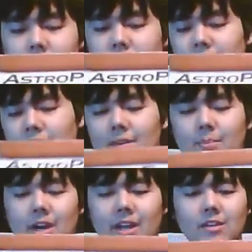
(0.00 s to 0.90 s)
Just a
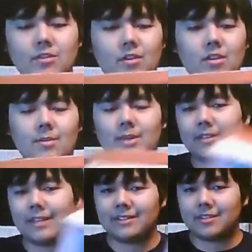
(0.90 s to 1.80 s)
third-party controller,
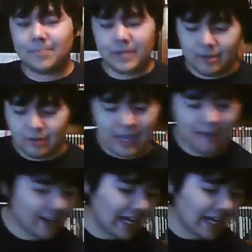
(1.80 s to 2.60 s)
but it's pretty cool to have.